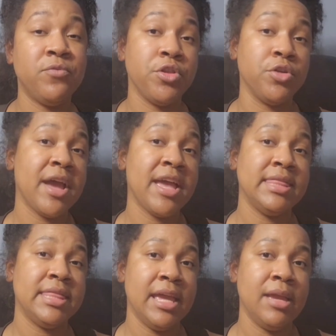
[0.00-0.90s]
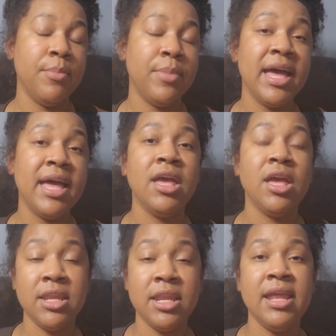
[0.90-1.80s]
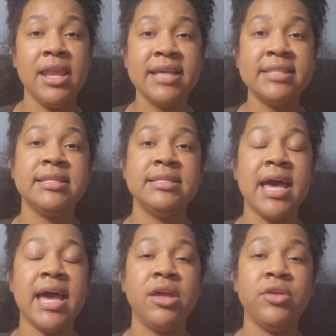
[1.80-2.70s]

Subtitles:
for the right thing. But in essence, I